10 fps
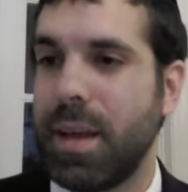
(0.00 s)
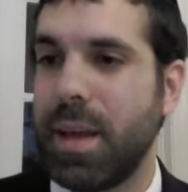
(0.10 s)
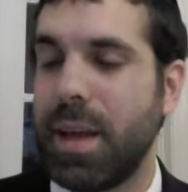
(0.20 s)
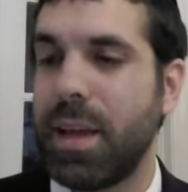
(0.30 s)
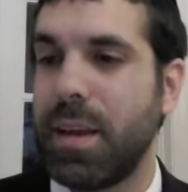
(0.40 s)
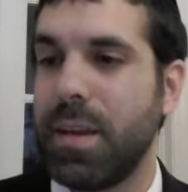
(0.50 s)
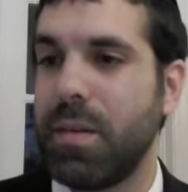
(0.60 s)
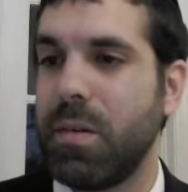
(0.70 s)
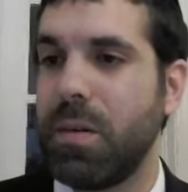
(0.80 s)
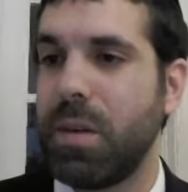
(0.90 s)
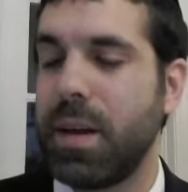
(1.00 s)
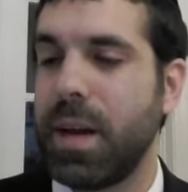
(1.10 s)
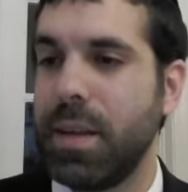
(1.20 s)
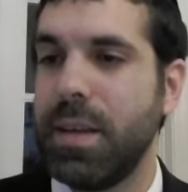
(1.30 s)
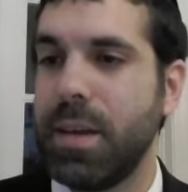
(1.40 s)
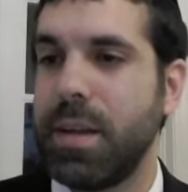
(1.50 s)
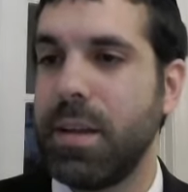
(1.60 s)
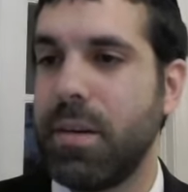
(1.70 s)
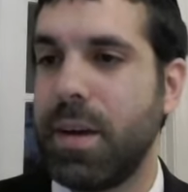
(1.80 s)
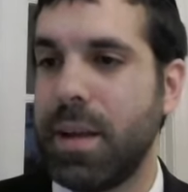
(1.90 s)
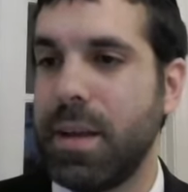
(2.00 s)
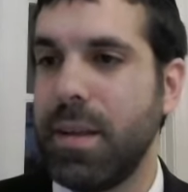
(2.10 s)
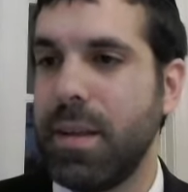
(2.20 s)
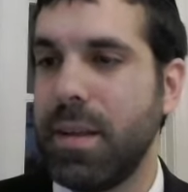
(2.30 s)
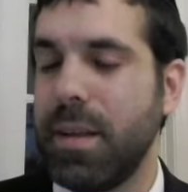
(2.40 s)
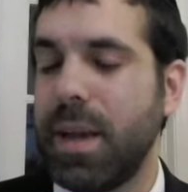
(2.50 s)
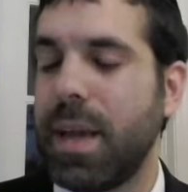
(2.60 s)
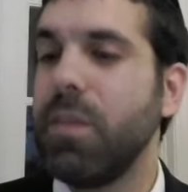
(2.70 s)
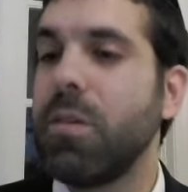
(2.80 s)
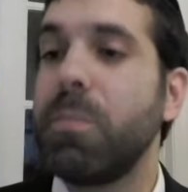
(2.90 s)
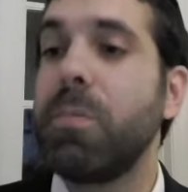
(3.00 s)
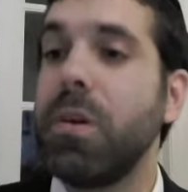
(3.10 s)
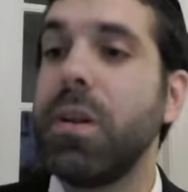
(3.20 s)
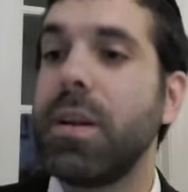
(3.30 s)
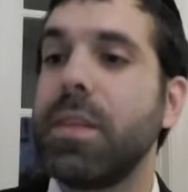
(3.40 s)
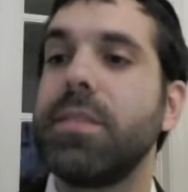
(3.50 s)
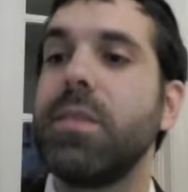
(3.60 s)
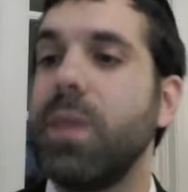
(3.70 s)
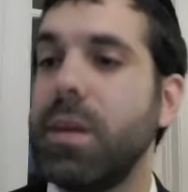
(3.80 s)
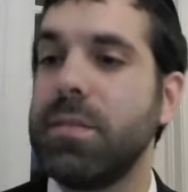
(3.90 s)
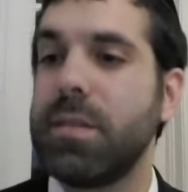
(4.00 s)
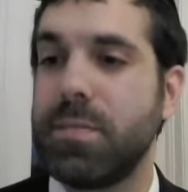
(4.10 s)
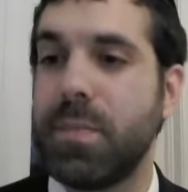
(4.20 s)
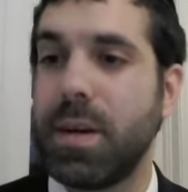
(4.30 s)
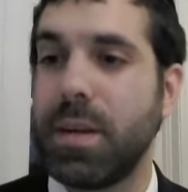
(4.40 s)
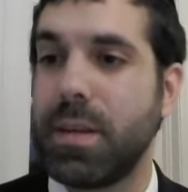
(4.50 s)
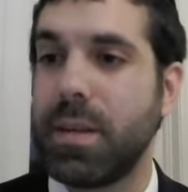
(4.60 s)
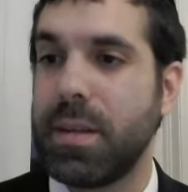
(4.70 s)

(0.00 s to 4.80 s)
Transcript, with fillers: and or an idea in your head and you could put it in someone else's mind